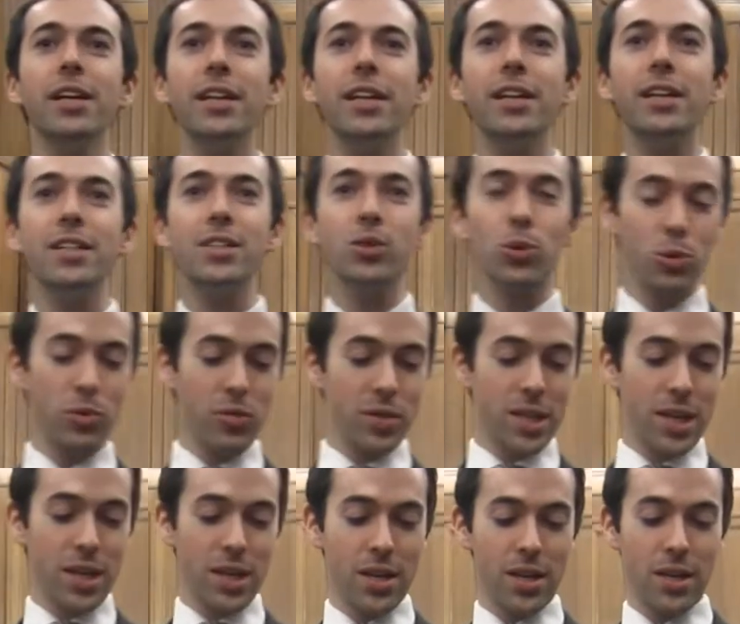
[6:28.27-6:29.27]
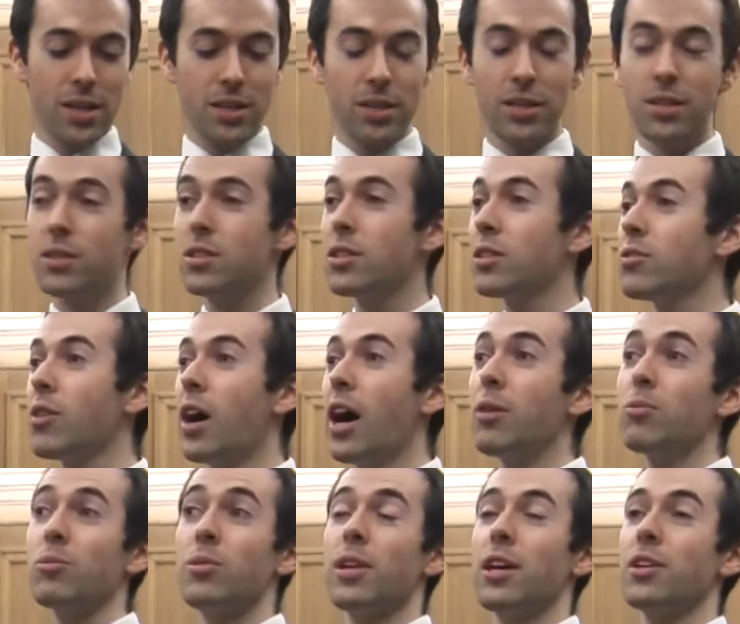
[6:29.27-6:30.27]
He sort of says, so I
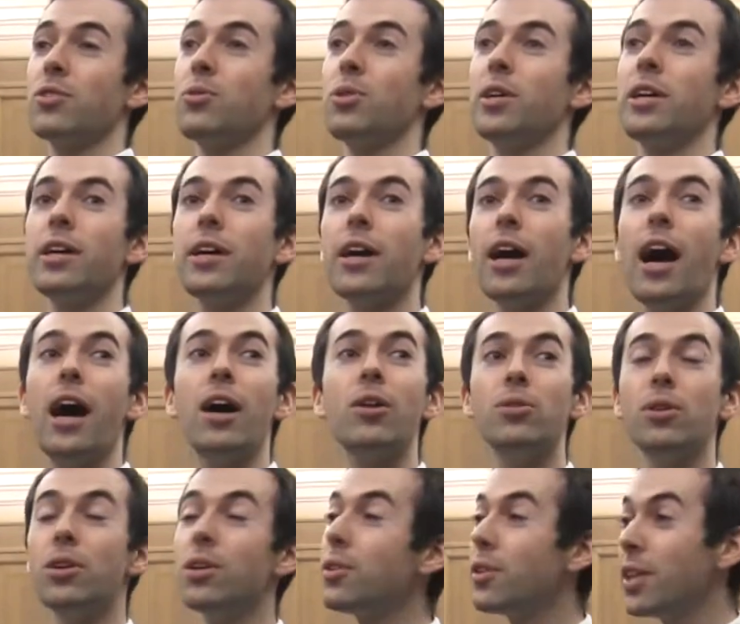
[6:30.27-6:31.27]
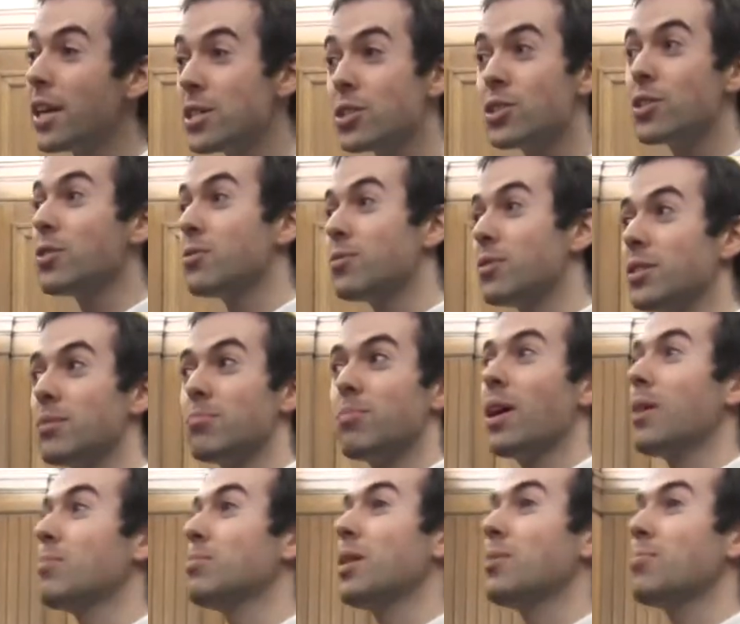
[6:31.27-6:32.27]
would like to hear how Ernesto did
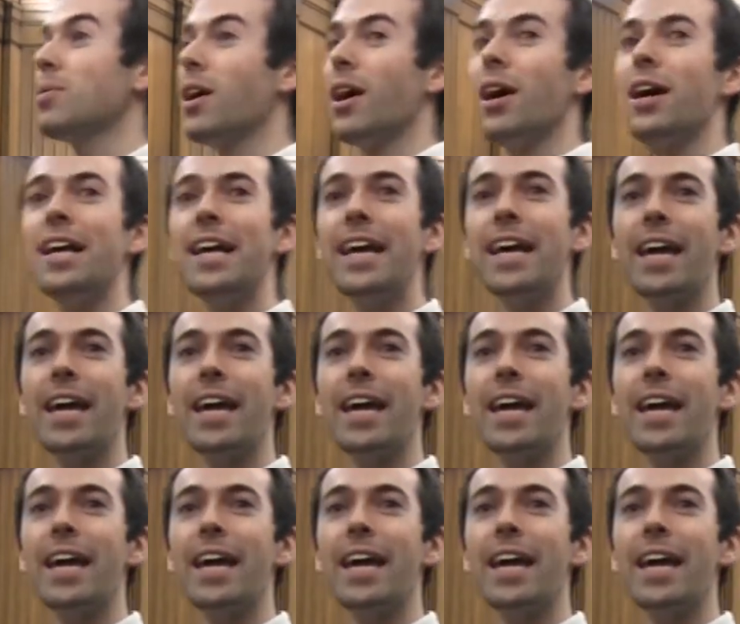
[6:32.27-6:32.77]
blah, blah, blah.